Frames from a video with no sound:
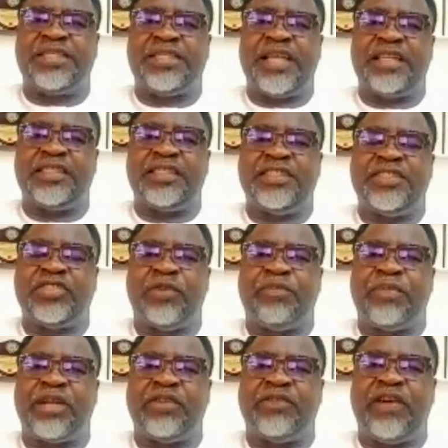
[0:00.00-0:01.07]
set in
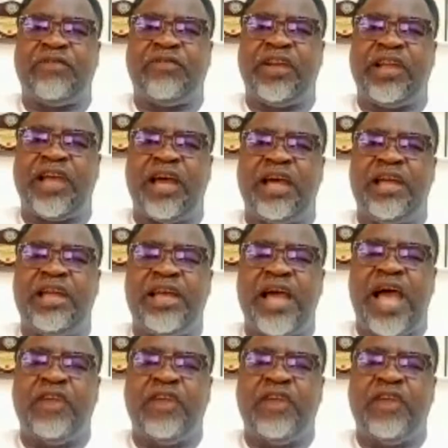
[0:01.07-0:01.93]
some part of Africa.